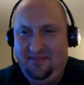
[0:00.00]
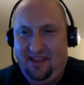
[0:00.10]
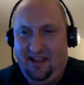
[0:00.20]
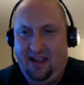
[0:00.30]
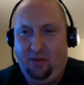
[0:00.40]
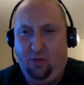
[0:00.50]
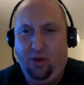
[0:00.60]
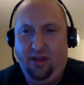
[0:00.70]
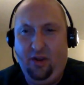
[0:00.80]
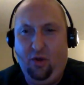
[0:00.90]
I had to
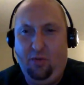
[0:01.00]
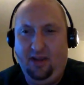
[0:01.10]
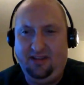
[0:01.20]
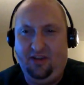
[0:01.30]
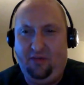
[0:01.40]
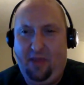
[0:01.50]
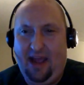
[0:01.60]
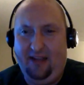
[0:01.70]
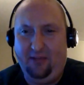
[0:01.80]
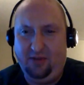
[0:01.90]
really hold myself
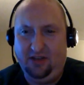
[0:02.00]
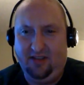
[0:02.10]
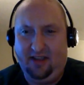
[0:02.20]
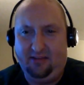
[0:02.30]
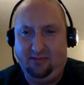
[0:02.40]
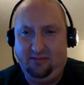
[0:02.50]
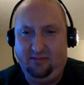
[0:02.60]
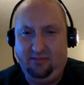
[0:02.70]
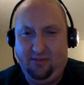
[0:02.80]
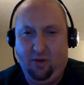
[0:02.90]
back from just like
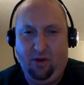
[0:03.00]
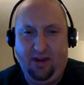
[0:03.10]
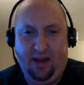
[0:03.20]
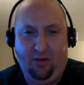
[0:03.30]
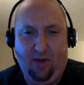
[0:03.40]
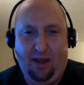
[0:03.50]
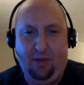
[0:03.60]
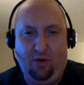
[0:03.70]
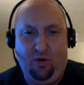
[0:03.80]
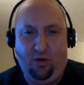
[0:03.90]
going down a rabbit
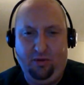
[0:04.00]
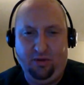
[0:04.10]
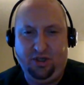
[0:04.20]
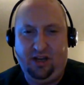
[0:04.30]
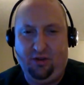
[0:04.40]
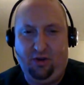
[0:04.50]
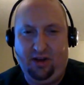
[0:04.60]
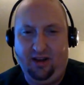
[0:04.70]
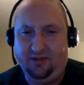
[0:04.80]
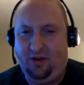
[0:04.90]
hole on machine learning
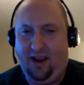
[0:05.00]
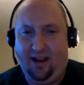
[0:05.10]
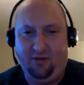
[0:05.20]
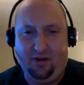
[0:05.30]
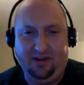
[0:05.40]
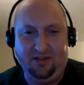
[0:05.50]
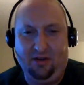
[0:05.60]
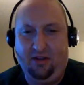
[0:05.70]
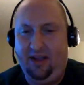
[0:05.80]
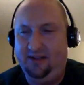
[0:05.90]
yesterday after I saw that.